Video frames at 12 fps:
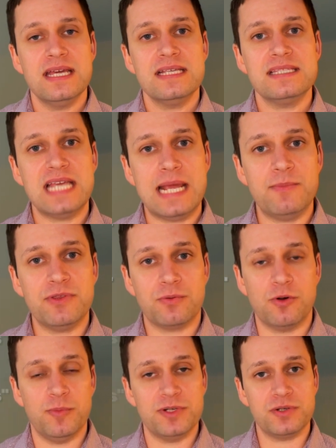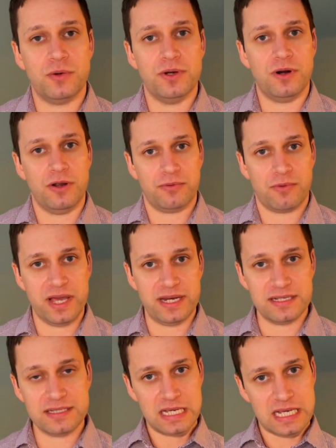Same with rheumatoid
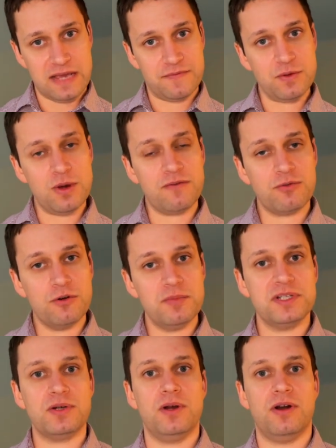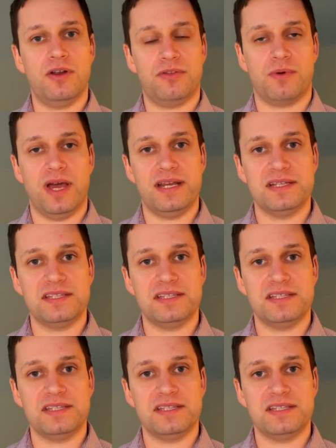arthritis. If you have rheumatoid arthritis